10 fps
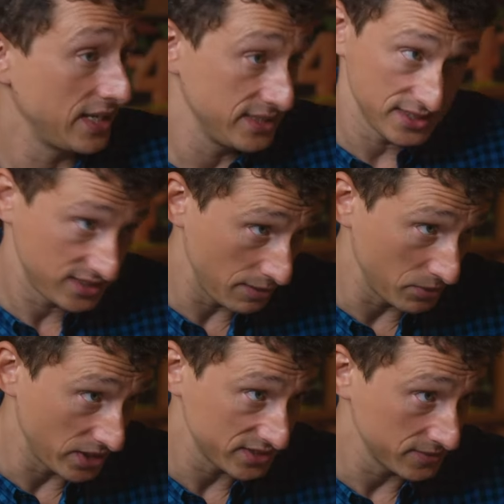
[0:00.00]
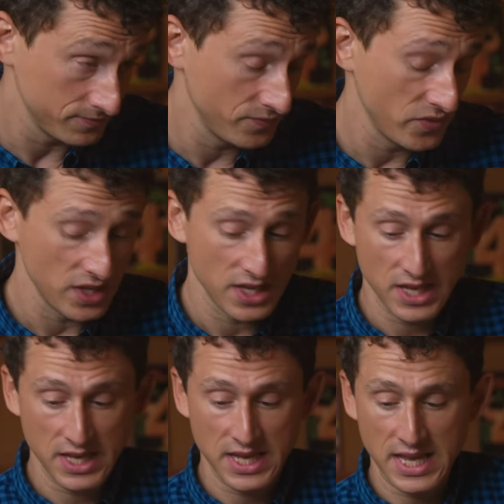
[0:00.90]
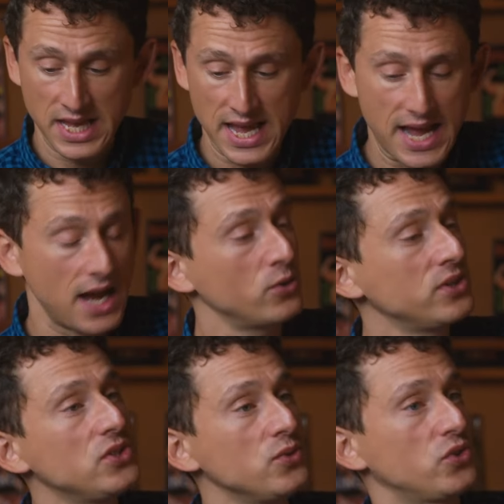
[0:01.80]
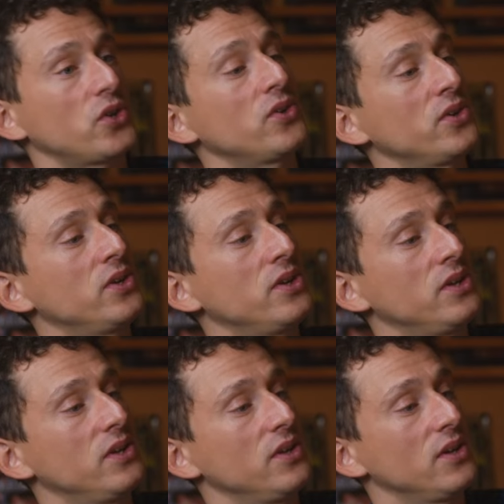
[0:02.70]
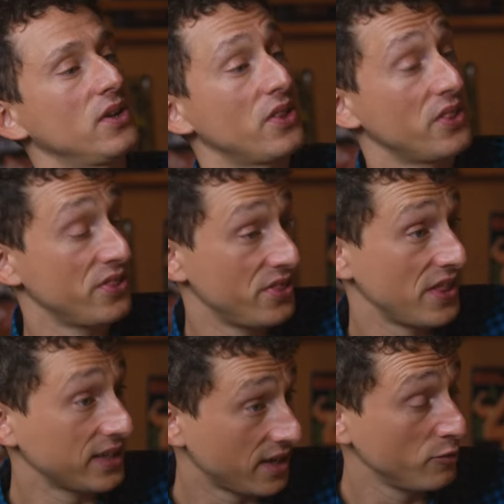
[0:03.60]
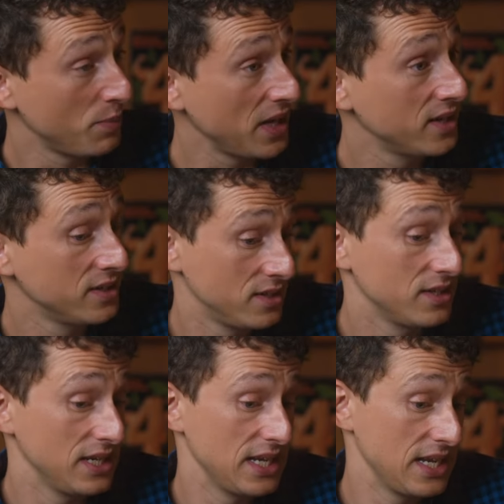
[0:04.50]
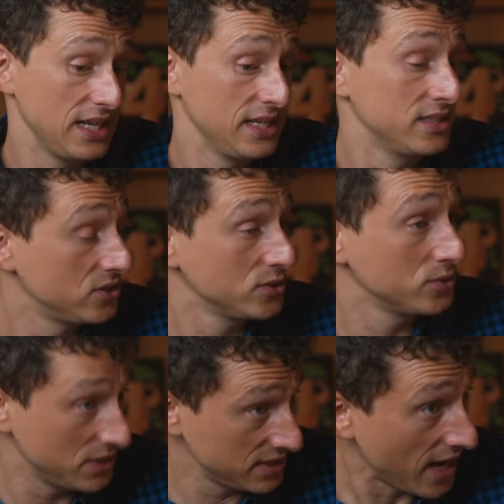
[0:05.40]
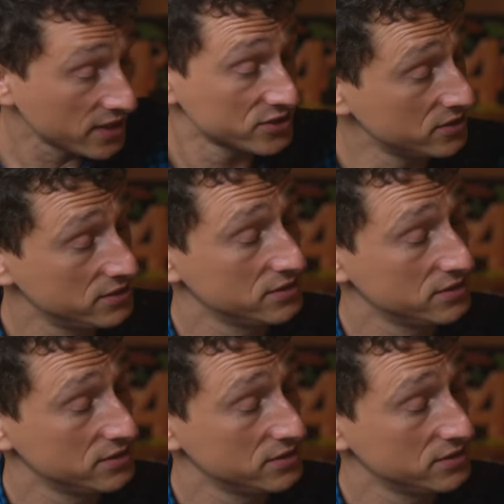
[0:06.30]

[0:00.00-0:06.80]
and destabilizing. How did you turn that kind of pain into action?